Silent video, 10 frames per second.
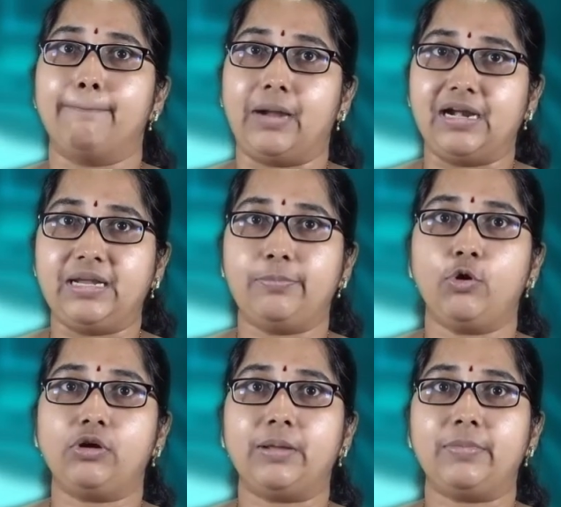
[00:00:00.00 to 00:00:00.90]

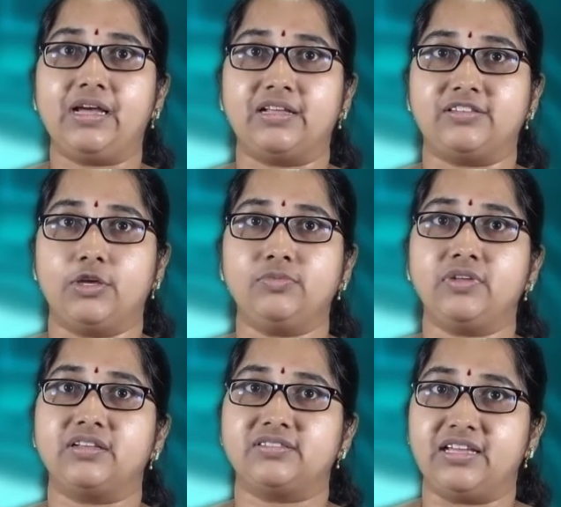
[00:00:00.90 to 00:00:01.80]
Multiprogramming
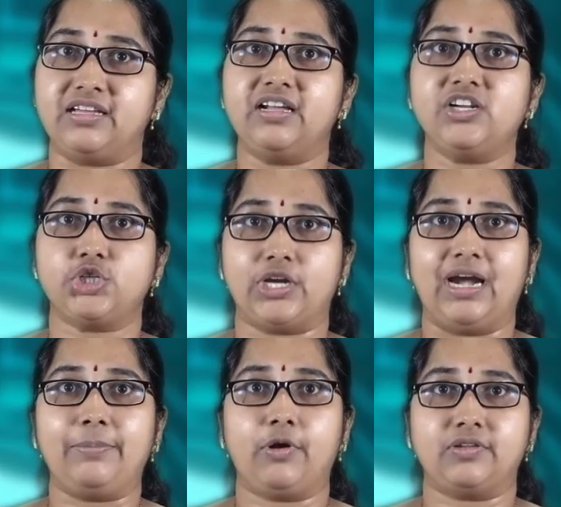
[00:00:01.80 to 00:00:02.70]
assumes a single
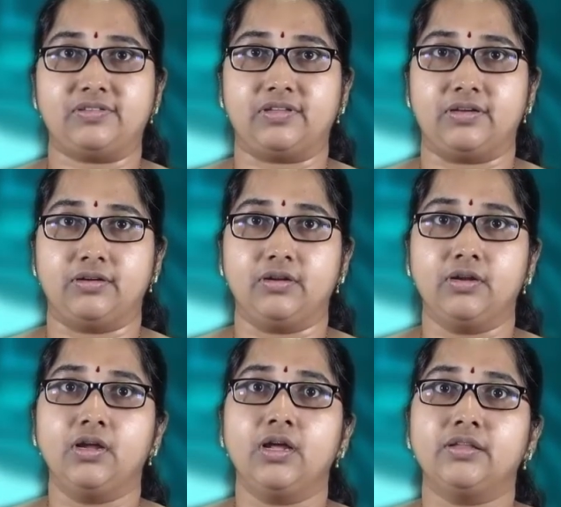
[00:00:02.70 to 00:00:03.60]
shared processor.
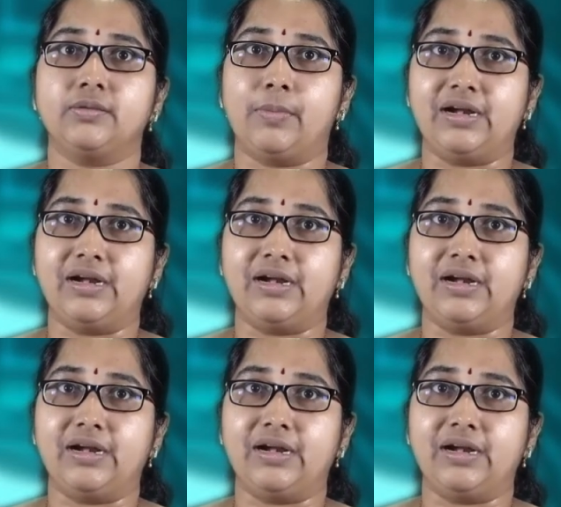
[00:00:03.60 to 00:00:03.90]
The